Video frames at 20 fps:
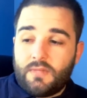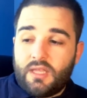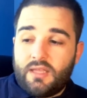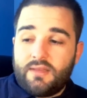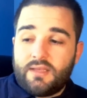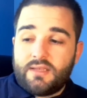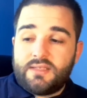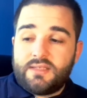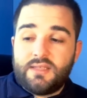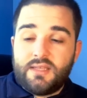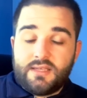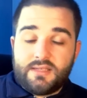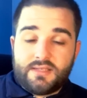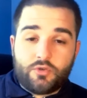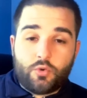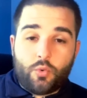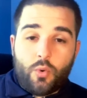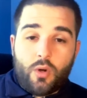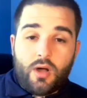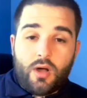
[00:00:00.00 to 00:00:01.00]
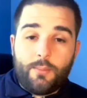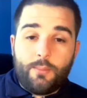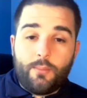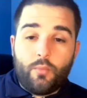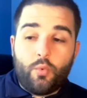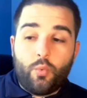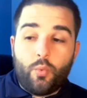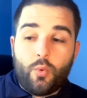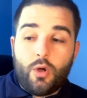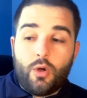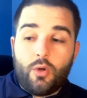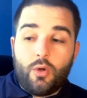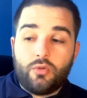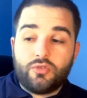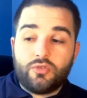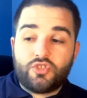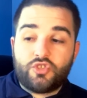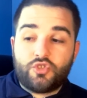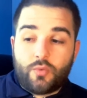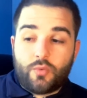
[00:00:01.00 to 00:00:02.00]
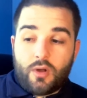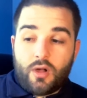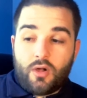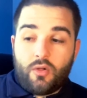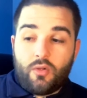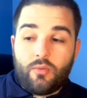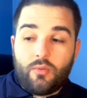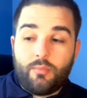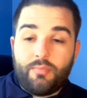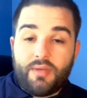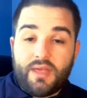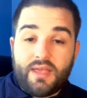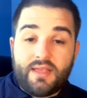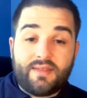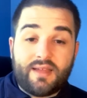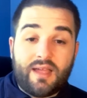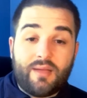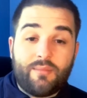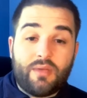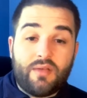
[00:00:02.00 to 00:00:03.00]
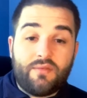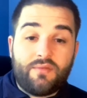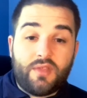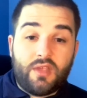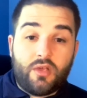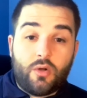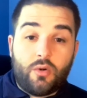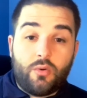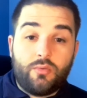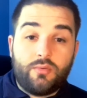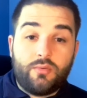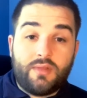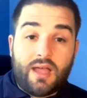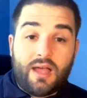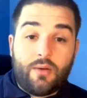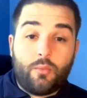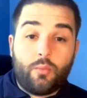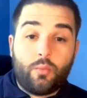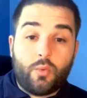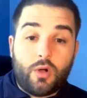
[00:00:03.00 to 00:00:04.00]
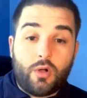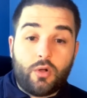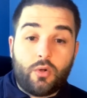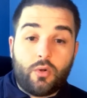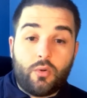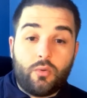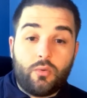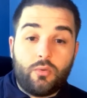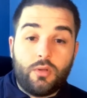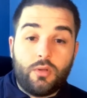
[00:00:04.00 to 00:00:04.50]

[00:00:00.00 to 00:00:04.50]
this squad will struggle big time if they go down 1 goal.